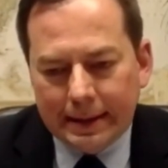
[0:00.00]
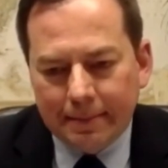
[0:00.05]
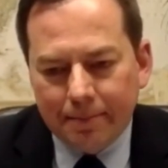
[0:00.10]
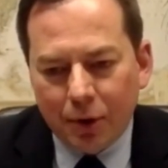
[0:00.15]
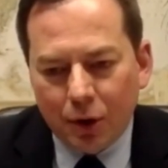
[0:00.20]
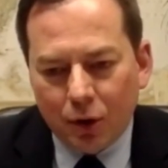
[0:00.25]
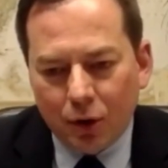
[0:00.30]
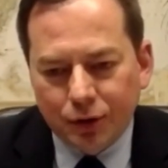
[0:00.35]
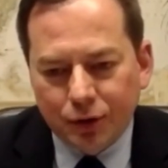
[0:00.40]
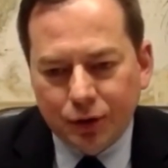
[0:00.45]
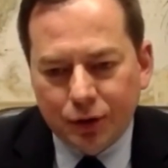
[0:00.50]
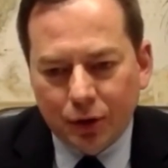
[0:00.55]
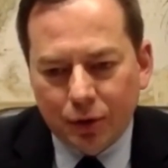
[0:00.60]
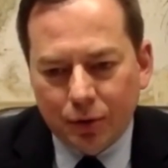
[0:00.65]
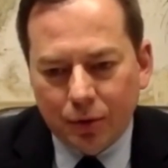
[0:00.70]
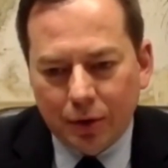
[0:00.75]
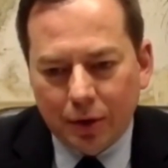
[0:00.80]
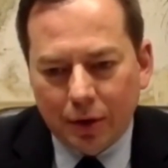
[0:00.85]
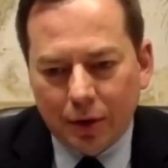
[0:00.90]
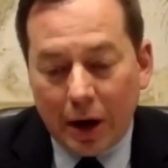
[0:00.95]
but
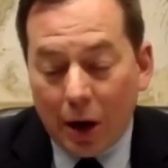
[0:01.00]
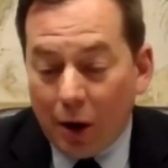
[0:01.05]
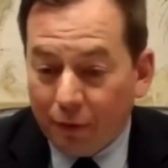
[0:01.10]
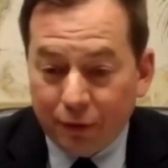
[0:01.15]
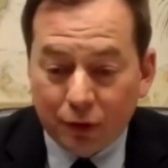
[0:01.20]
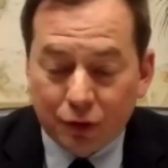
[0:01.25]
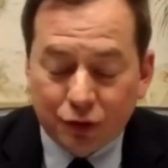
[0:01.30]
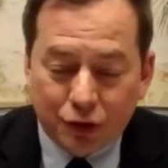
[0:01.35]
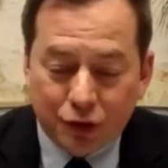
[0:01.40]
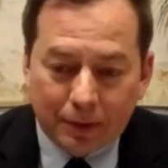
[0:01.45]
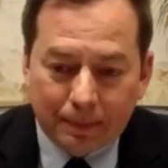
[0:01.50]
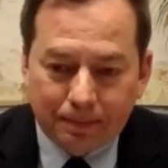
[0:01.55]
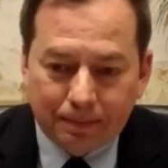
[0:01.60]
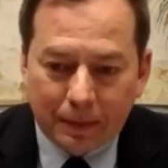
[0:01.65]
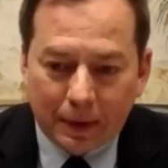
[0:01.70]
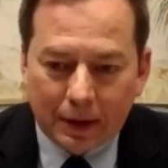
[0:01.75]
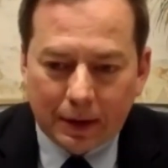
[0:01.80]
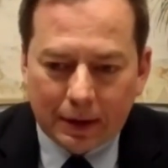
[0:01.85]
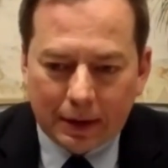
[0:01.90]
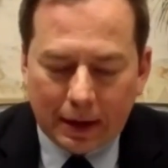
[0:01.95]
also our future.
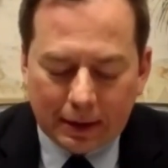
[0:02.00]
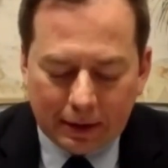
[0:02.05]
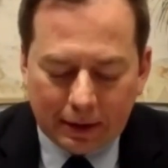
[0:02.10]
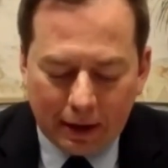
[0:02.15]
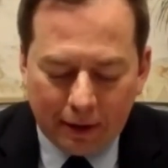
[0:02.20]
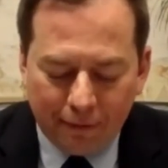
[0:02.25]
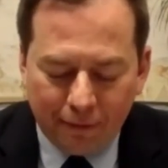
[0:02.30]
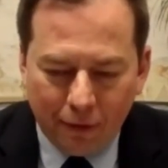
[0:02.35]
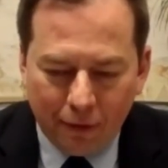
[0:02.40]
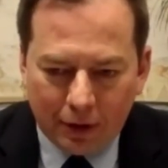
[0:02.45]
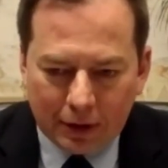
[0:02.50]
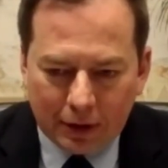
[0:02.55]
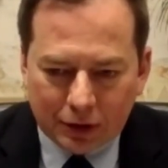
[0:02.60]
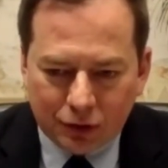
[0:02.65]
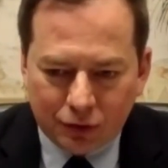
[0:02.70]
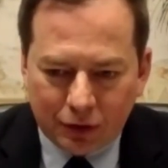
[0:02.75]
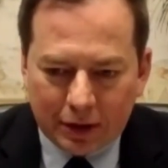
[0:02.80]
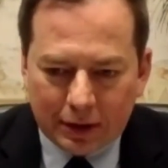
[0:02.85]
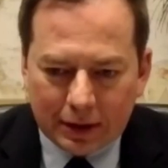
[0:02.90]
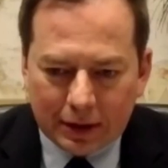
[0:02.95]
And therefore, it's
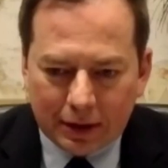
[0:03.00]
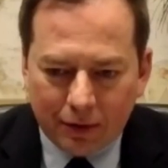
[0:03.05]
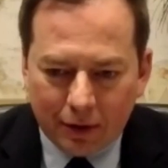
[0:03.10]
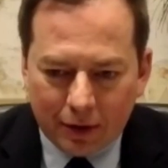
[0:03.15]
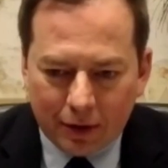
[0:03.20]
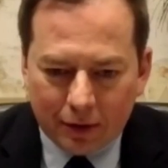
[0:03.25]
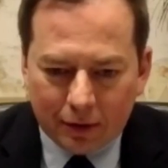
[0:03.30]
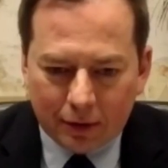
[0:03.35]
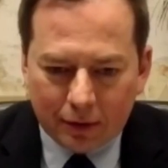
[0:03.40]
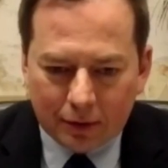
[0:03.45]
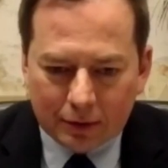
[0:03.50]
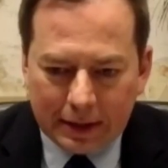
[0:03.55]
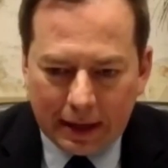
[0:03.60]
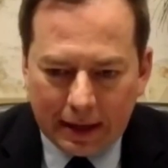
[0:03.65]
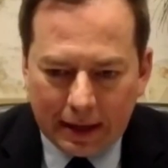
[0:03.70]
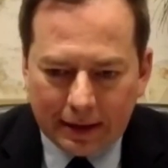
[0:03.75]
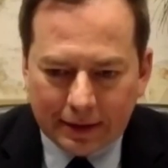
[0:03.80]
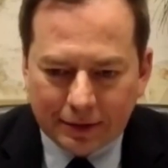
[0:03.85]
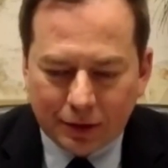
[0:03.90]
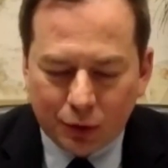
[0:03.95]
really critical
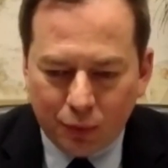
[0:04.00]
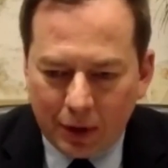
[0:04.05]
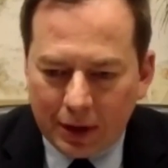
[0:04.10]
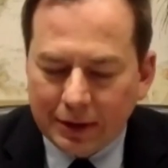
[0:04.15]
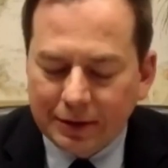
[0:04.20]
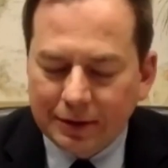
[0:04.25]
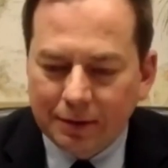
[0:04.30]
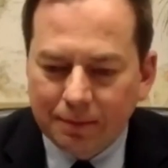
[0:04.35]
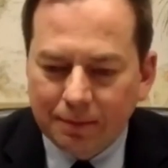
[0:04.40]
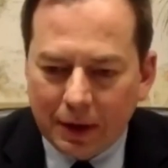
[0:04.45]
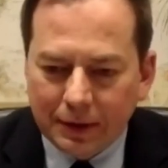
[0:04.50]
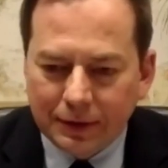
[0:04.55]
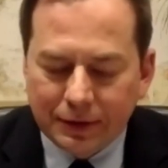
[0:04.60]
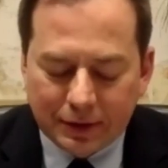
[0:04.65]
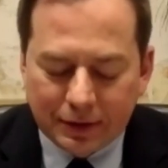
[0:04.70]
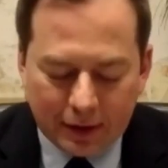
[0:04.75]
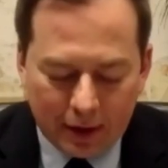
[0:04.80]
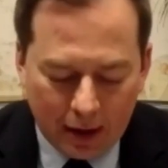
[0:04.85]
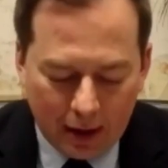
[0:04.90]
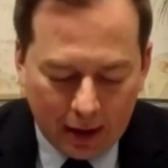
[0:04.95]
days and weeks and
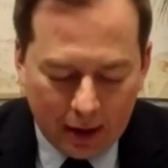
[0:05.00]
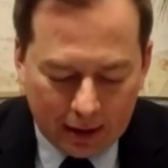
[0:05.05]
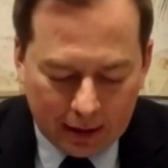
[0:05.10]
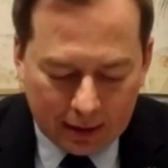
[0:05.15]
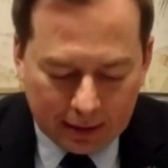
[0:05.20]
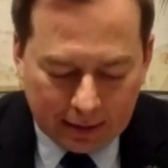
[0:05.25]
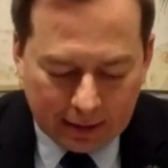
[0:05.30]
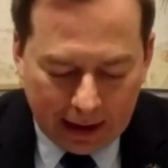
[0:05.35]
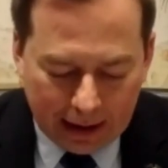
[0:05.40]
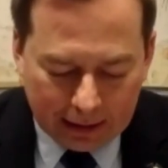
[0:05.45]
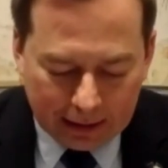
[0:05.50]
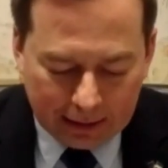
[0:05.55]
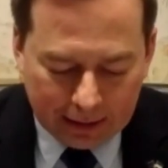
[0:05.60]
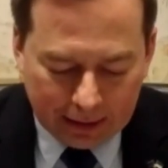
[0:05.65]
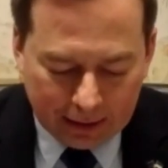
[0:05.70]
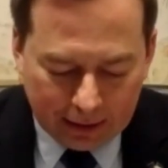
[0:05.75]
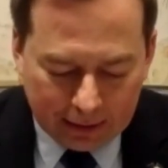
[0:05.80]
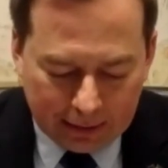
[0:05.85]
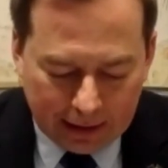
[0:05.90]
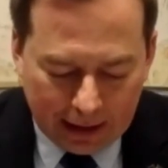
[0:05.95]
months that
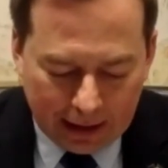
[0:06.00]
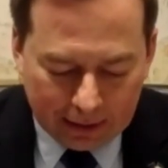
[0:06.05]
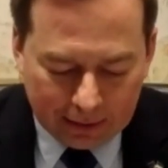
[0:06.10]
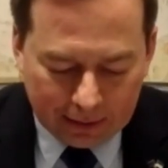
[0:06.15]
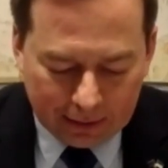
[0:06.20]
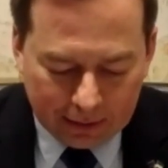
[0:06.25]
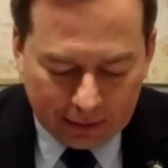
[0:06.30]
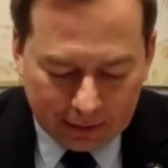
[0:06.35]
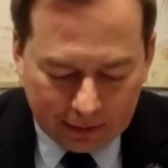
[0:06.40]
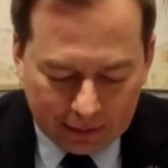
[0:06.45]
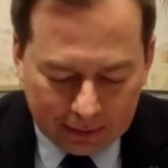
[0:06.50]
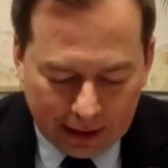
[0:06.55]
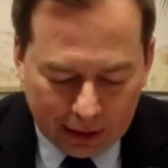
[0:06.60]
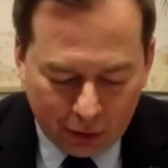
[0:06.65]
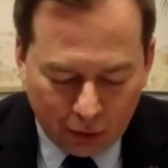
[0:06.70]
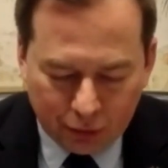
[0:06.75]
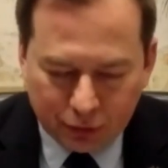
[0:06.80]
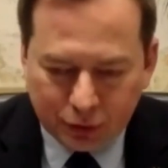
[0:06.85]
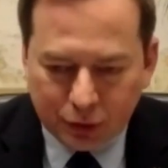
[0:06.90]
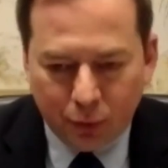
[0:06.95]

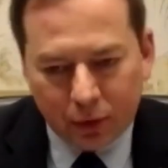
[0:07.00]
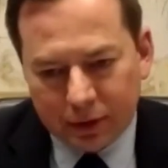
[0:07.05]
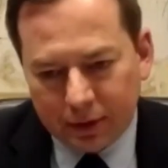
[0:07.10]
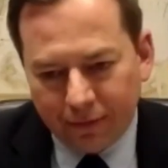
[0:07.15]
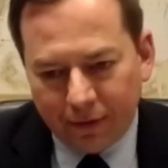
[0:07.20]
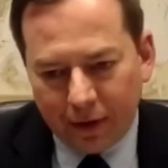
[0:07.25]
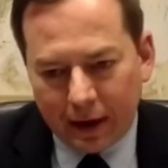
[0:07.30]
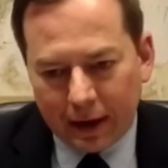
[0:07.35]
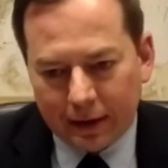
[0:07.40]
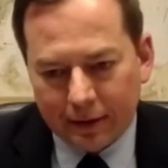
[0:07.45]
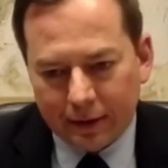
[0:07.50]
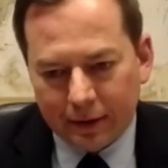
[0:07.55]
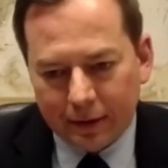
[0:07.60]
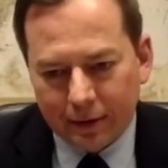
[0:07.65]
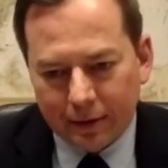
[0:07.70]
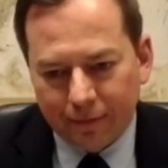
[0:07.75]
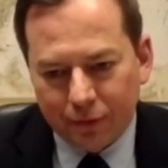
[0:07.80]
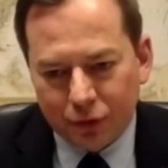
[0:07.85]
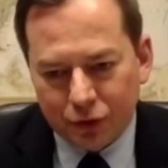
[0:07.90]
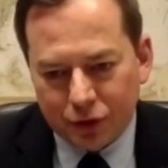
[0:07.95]
also will define
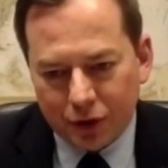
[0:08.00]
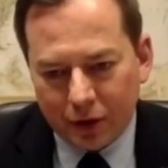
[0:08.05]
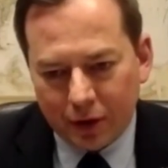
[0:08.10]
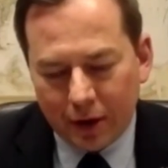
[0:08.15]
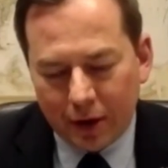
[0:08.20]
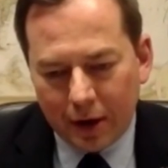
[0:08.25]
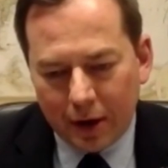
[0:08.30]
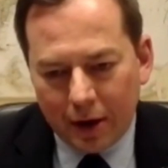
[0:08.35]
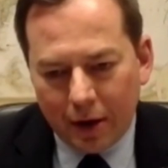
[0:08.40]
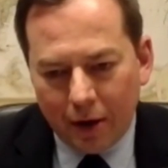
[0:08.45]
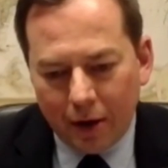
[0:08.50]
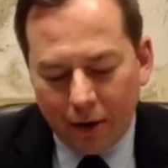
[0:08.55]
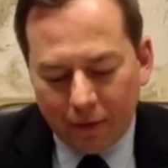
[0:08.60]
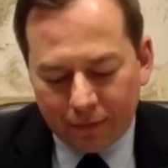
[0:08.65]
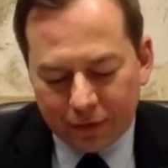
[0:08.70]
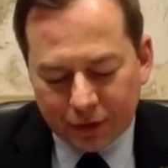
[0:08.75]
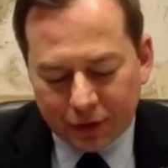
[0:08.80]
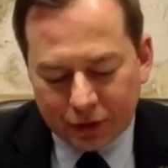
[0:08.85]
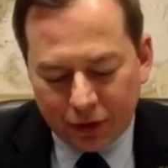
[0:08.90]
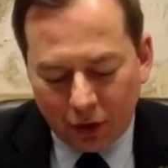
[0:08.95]
the future of
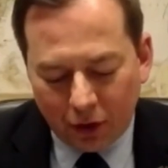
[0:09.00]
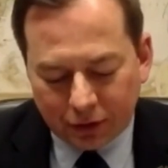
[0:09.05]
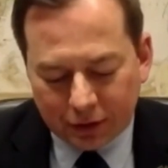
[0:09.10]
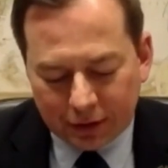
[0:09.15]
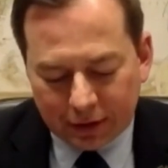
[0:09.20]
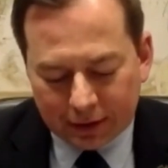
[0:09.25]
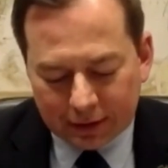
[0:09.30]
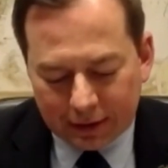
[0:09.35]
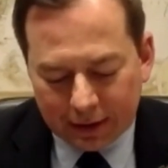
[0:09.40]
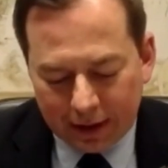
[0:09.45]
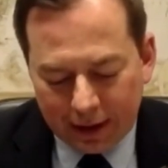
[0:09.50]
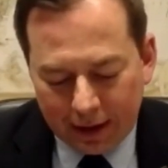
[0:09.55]
this continent.